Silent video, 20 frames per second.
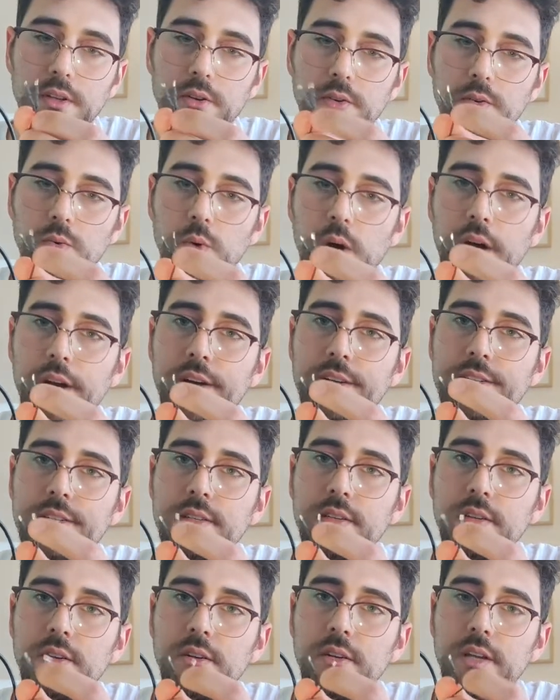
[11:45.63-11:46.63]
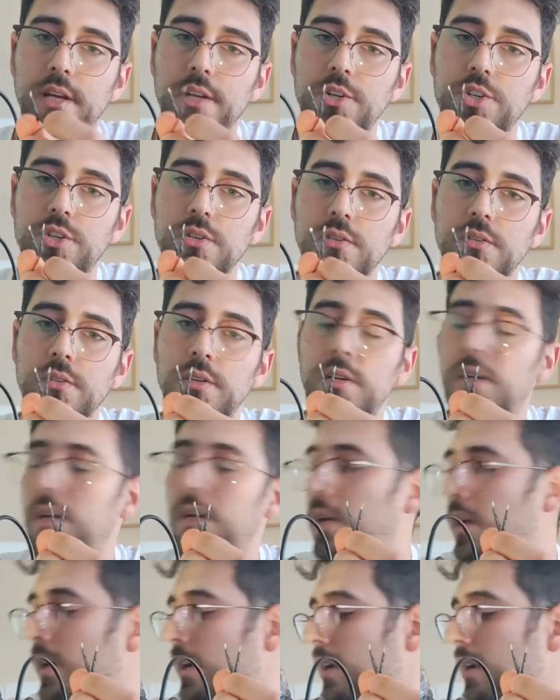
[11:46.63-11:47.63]
wires connection
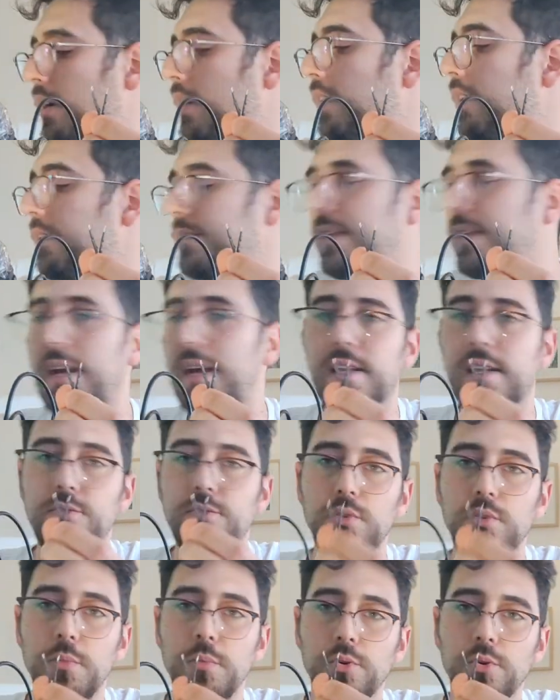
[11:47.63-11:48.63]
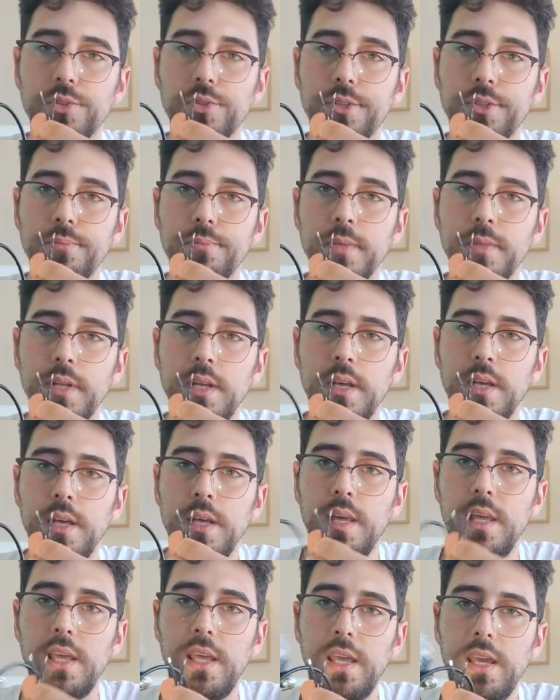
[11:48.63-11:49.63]
directly to the motor,
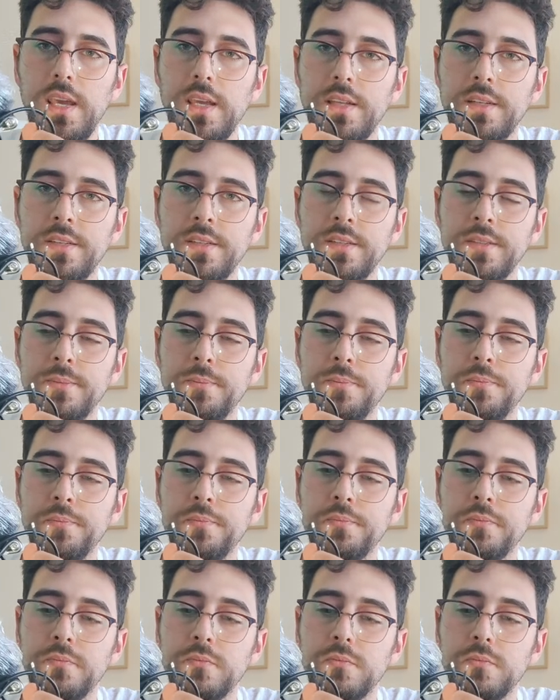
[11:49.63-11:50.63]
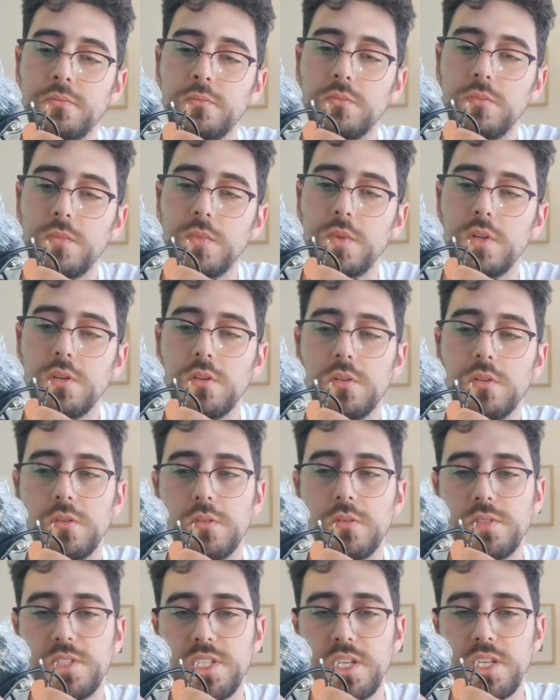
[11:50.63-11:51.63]
and
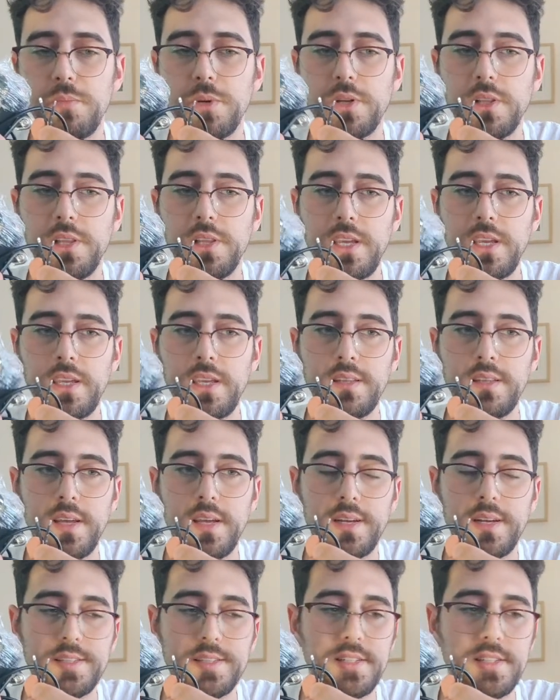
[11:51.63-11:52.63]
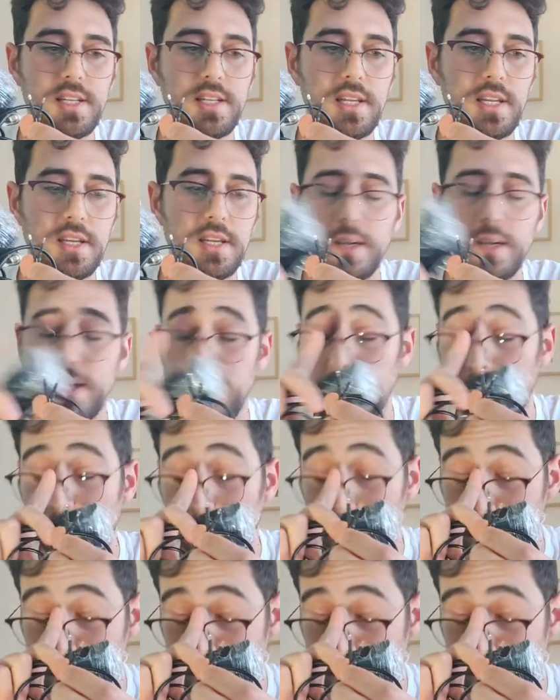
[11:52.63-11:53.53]
typically there's the how